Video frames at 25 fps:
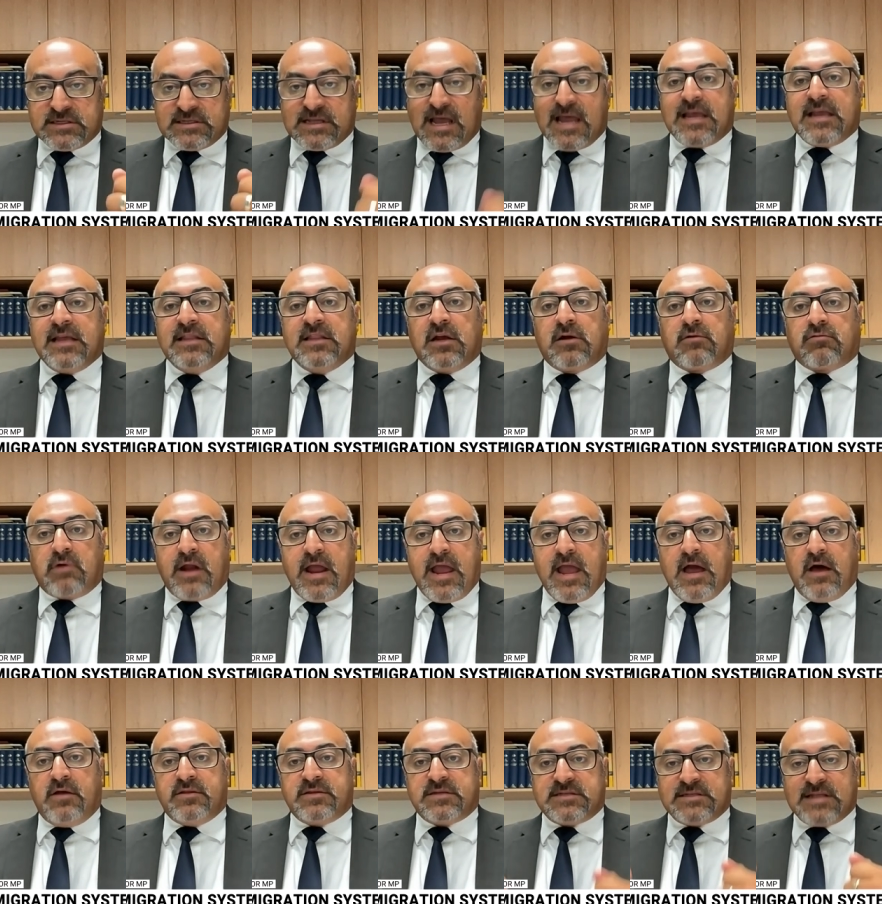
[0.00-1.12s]
a stake in the
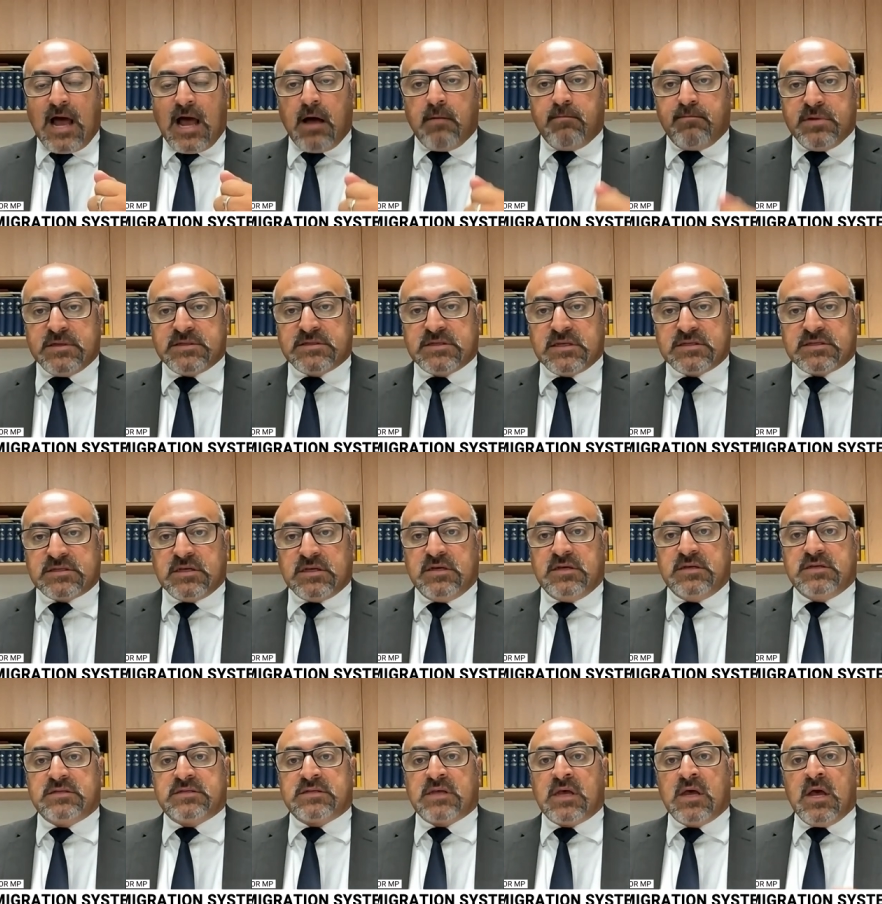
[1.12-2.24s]
ground, start
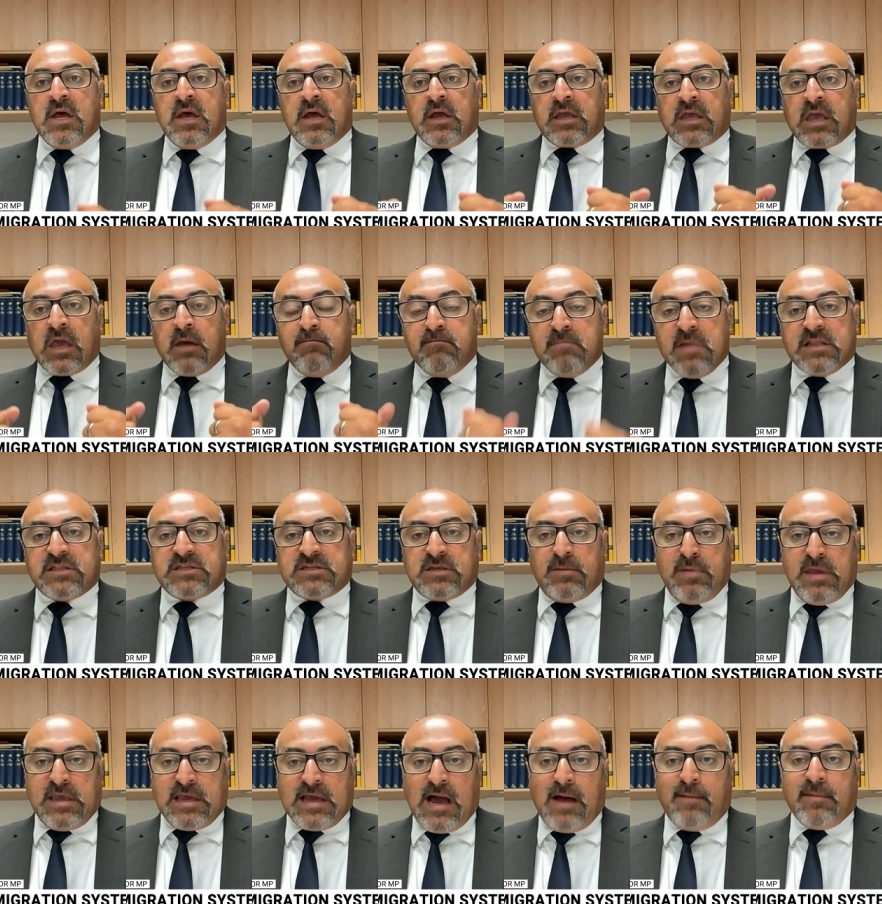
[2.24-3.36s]
businesses, commit to
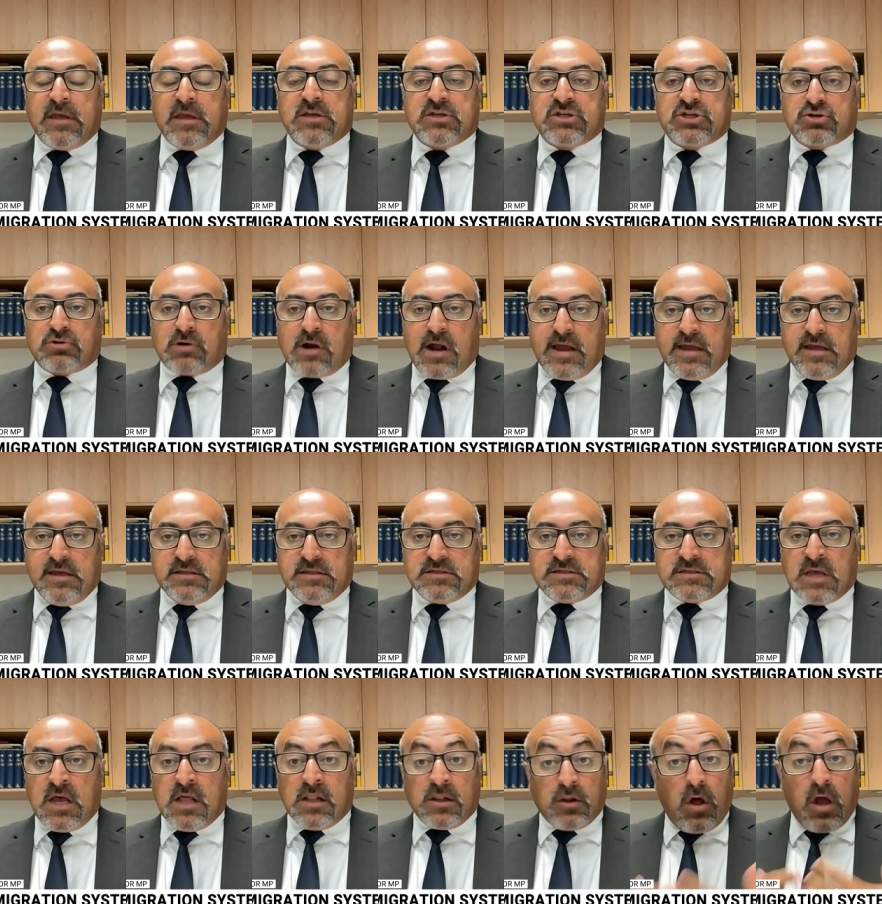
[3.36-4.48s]
becoming
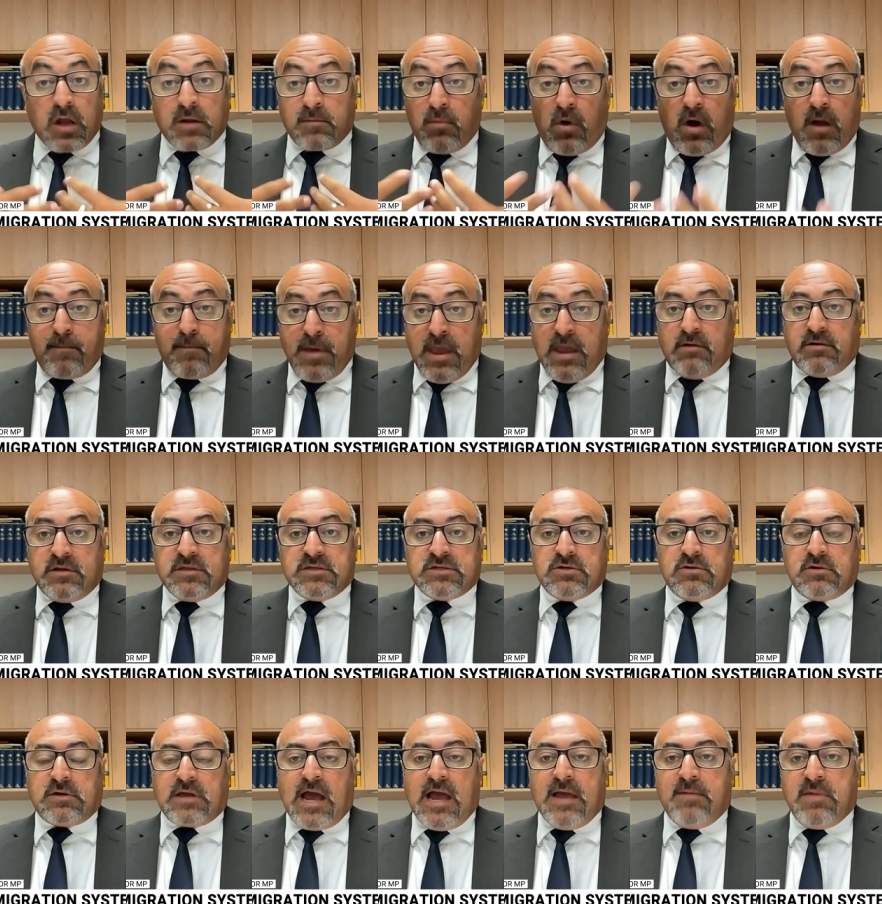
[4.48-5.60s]
Australians, like my parents
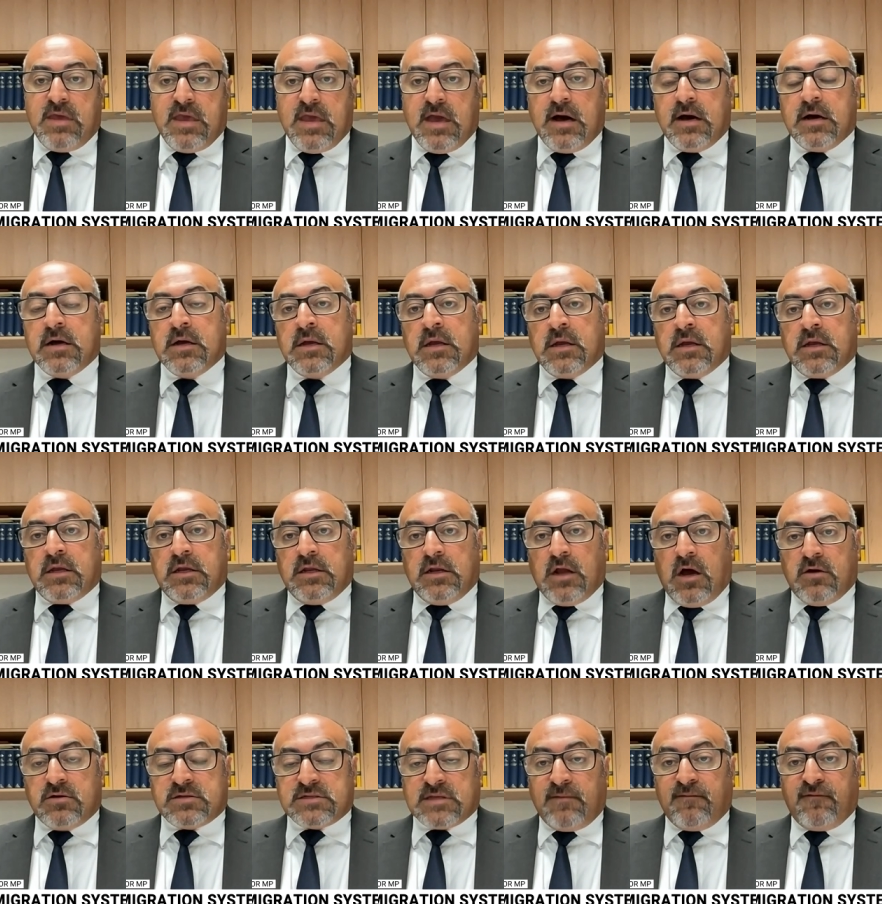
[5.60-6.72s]
who came here, you
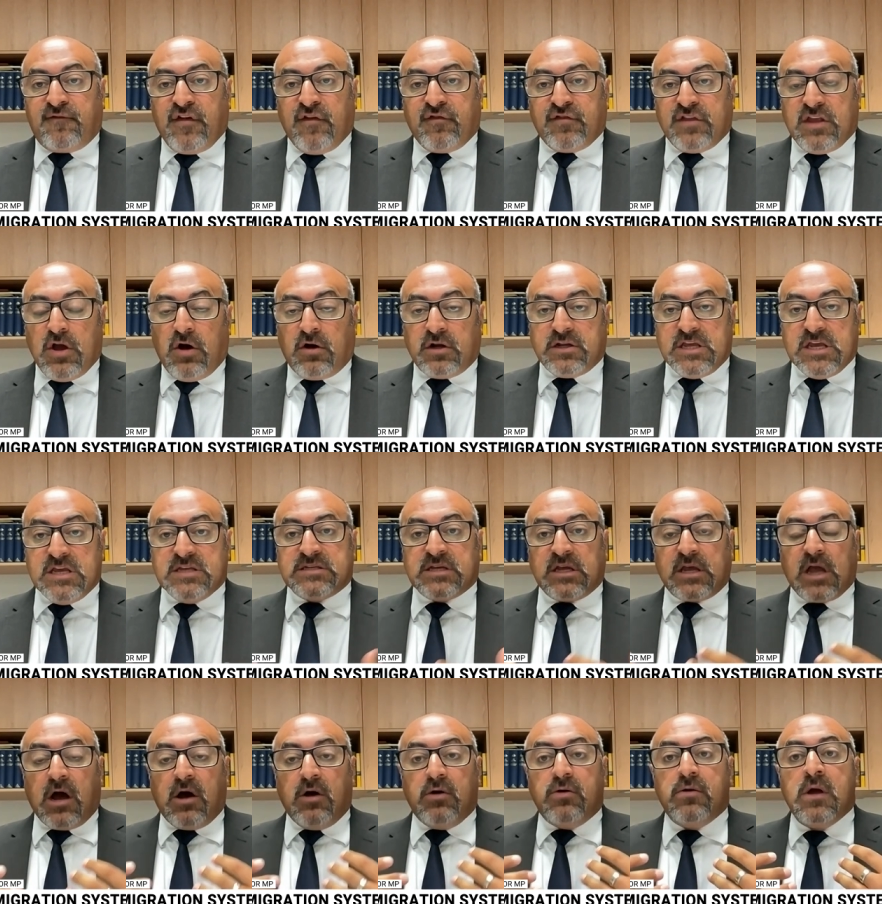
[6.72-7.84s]
know, some 50 odd years
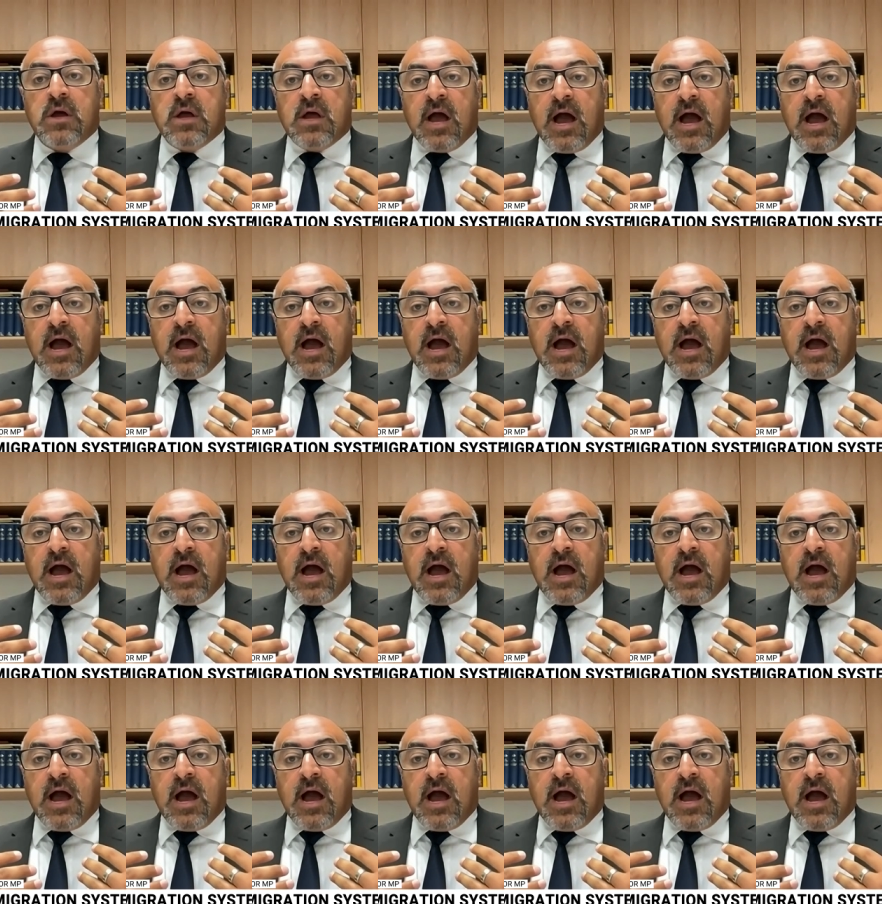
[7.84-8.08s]
ago.